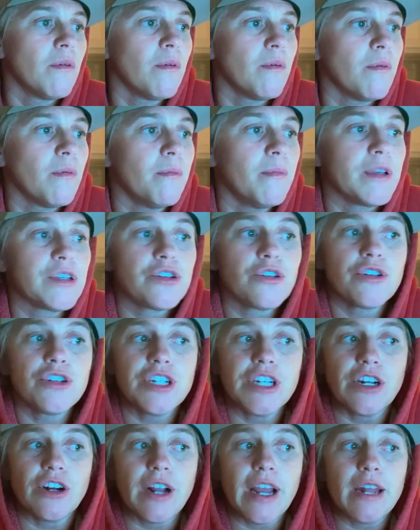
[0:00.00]
Mr.
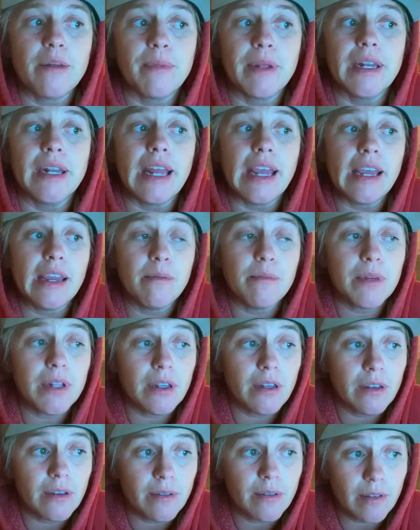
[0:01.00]
Jeter had been
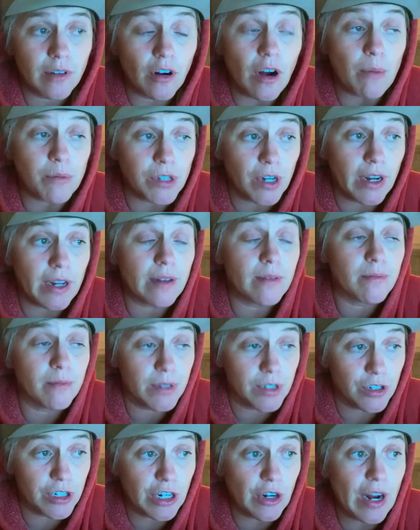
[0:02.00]

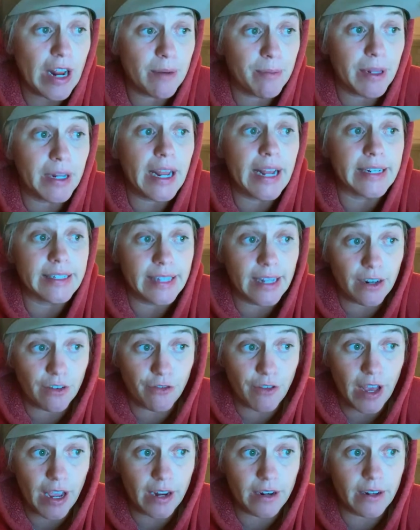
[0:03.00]
Mr. Jeter had been
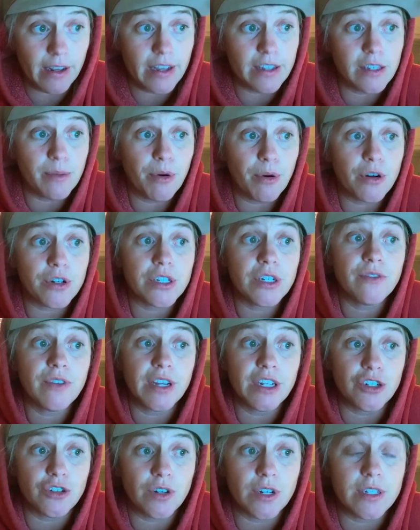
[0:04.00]
identified as a person of
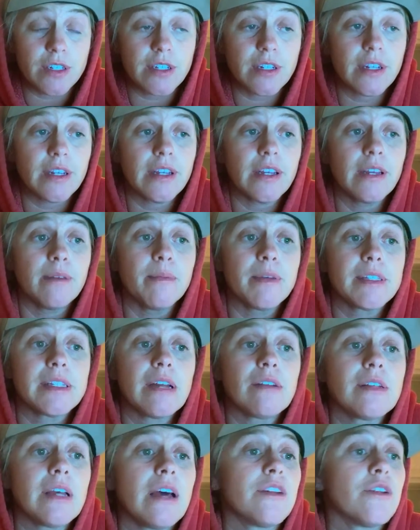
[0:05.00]
interest in Miss
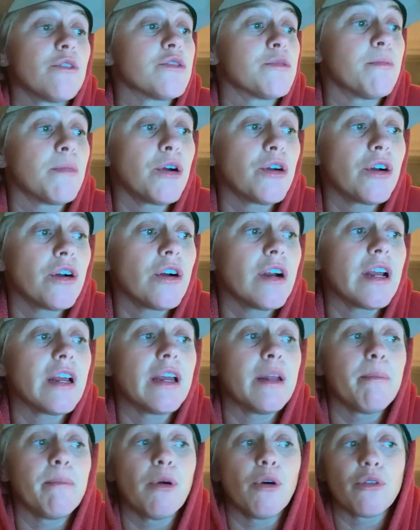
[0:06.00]
Altondo's murder
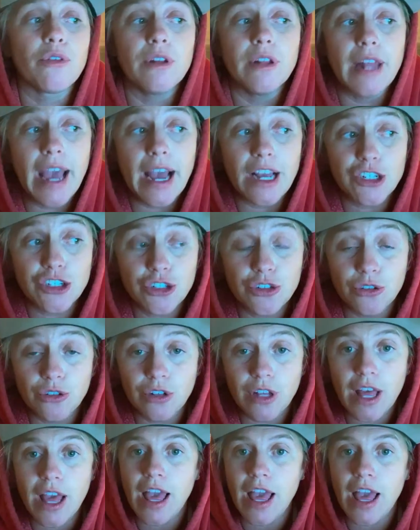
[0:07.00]
in both national